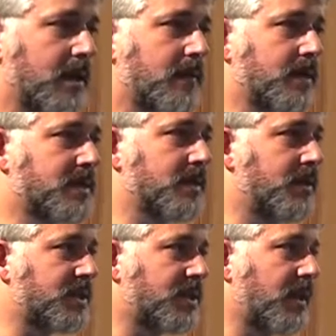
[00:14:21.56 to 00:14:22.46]
in this
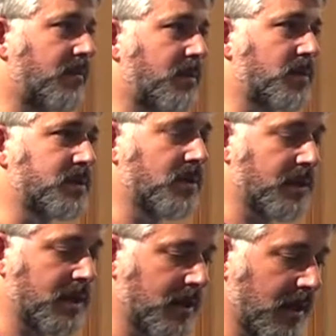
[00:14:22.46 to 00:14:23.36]
digital
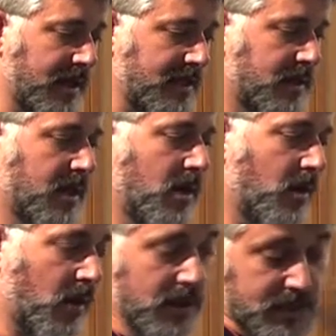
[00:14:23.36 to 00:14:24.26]
repository, and
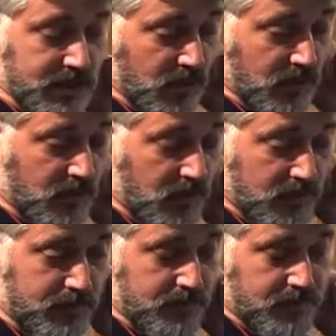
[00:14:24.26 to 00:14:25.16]
as
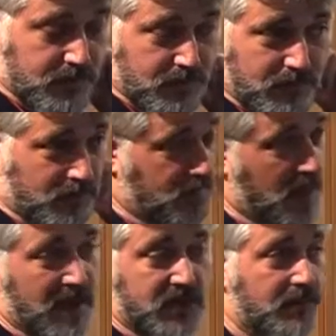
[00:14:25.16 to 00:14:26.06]
mm,
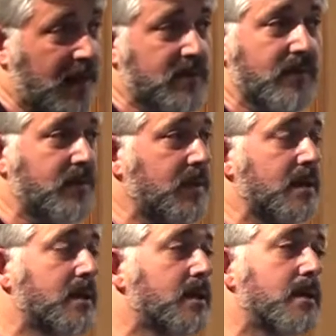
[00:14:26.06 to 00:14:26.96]
the major part of
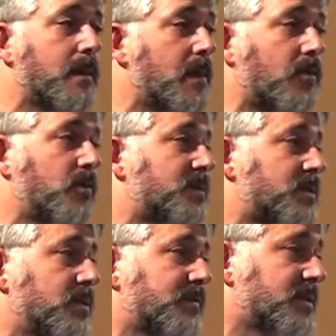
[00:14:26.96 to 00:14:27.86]
the, the
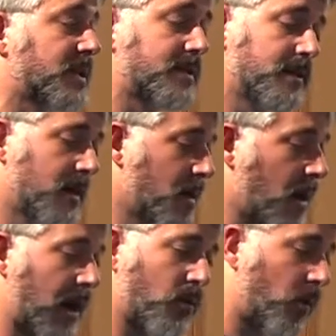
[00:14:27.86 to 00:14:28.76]
groups you've seen
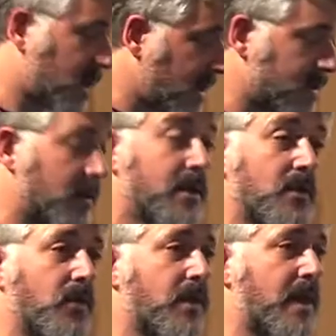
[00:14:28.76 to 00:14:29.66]
are working
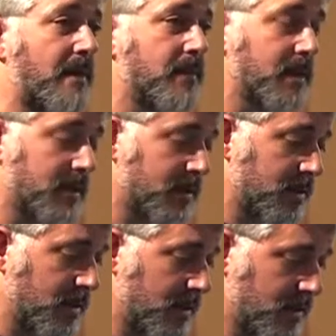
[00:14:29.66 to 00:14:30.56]
with them
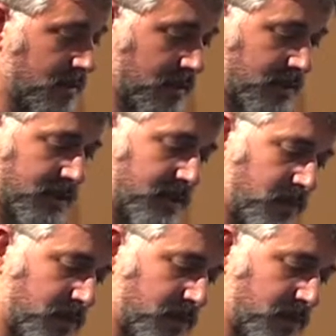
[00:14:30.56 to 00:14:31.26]
in, uh, in, in this